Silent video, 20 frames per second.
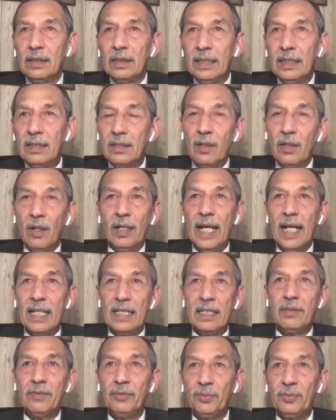it's not as
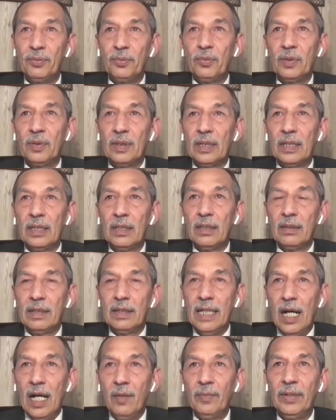if
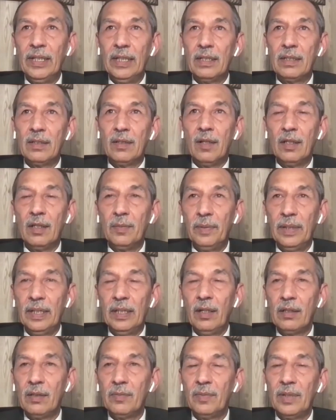the army has not
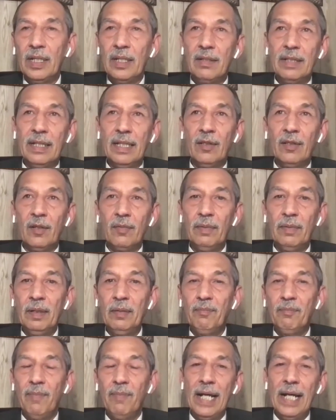been, or the military has not
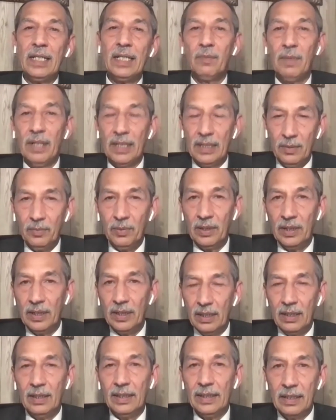been backed by the
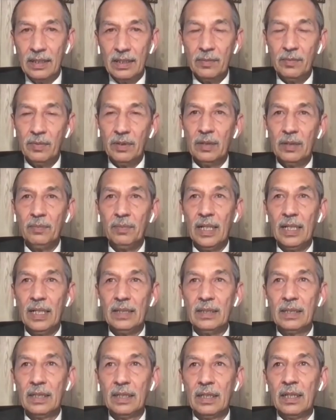political leadership in the
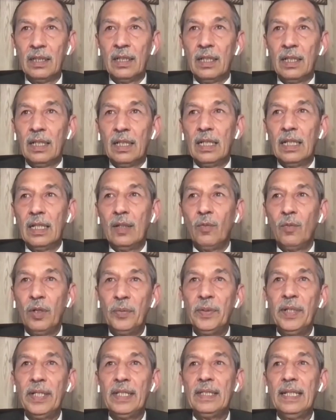past.
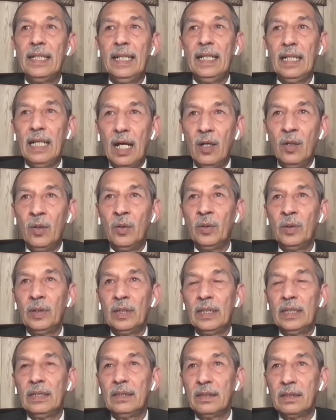What we are seeing now
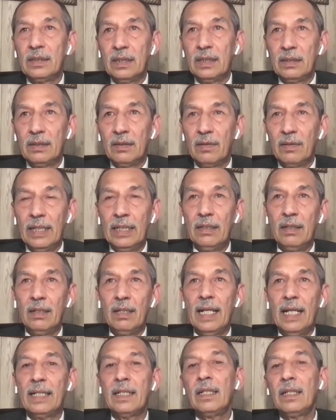is greater
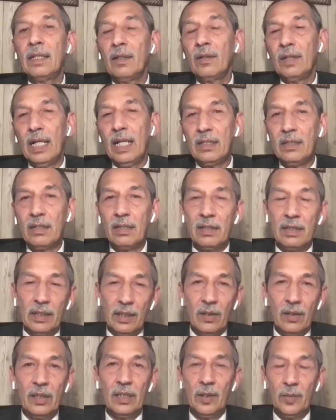clarity on national
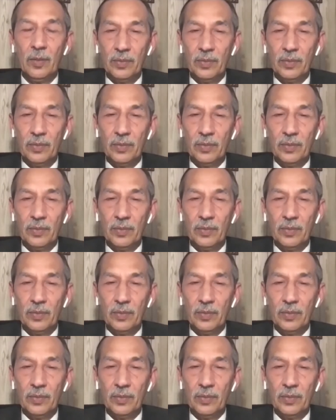security